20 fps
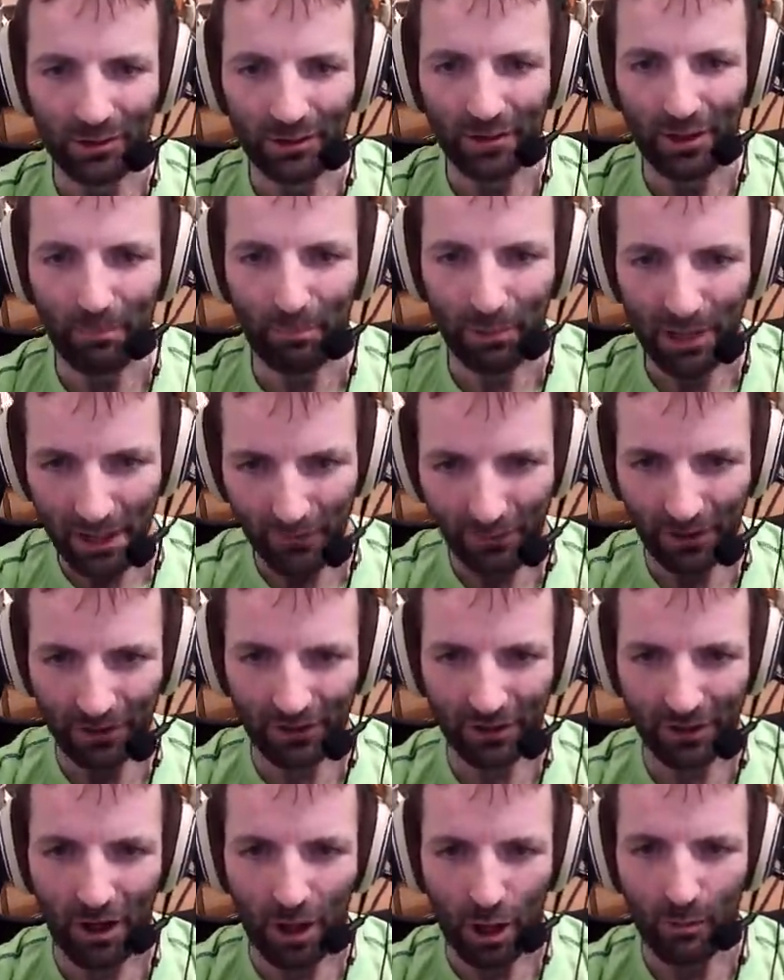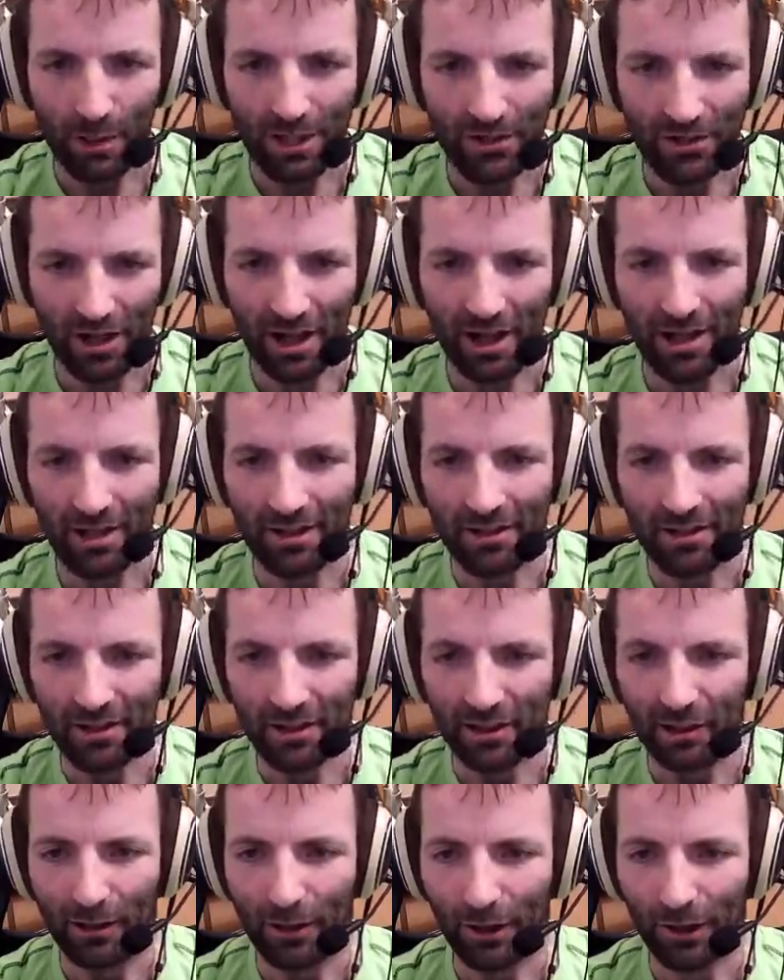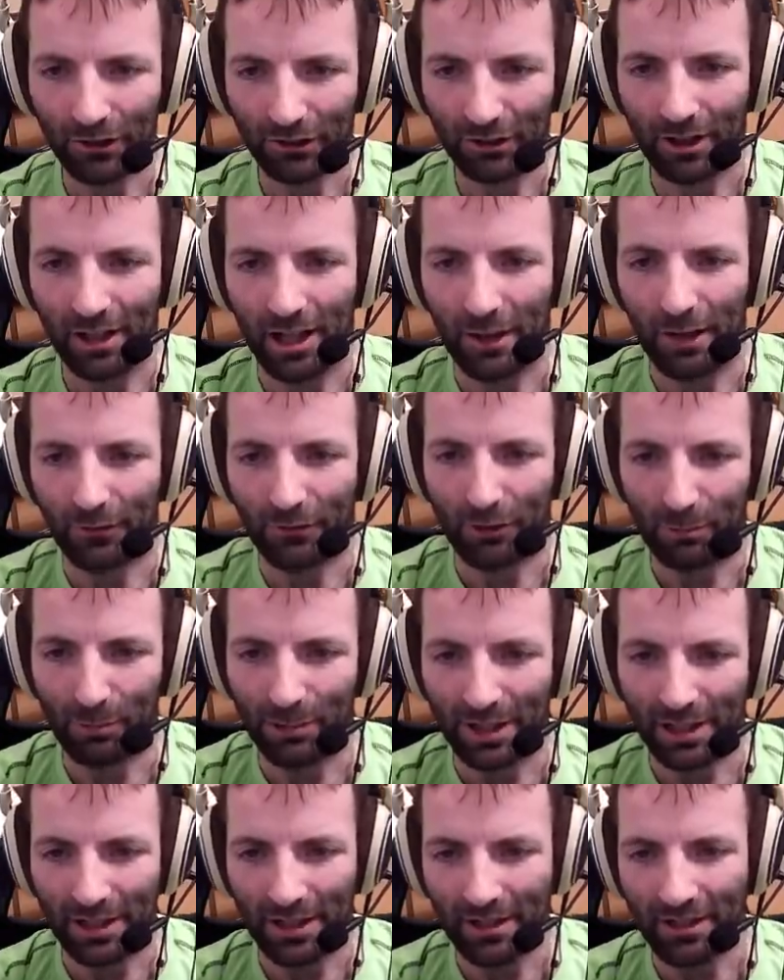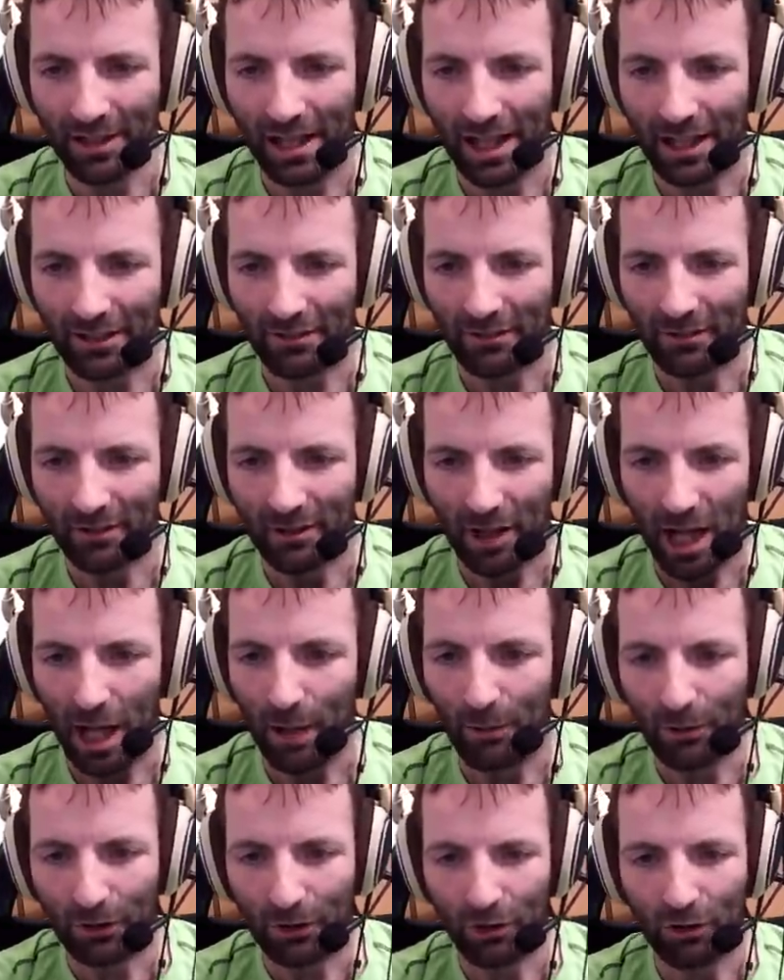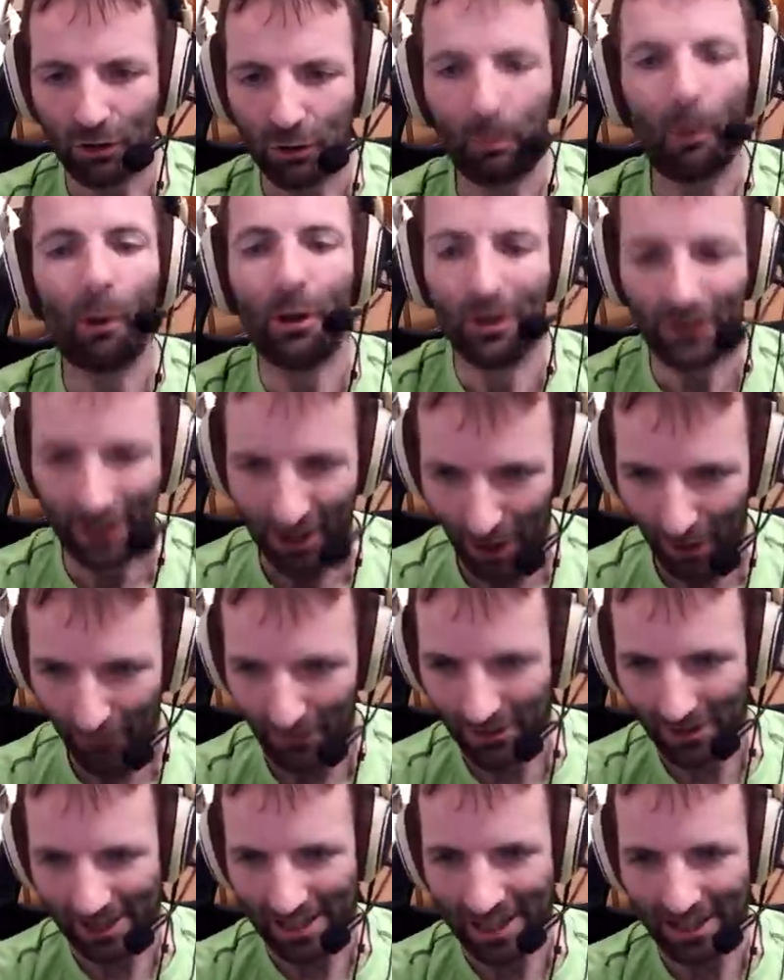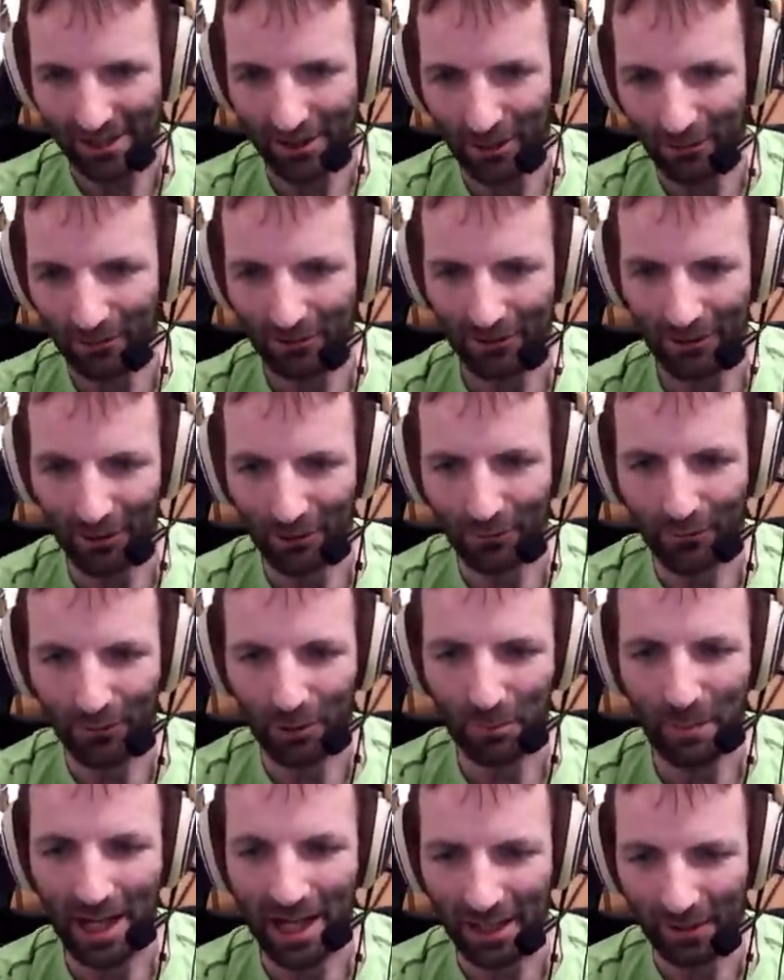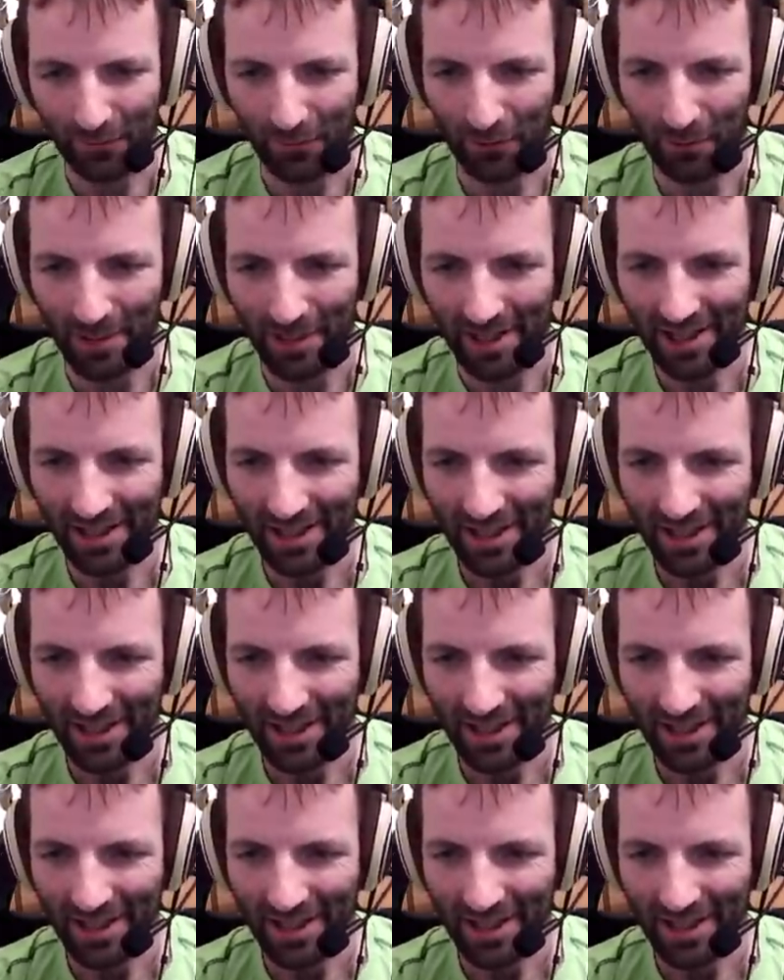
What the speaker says: The previous car, which I lusted after but didn't get, I was spoiled enough as a kid, don't feel bad for me.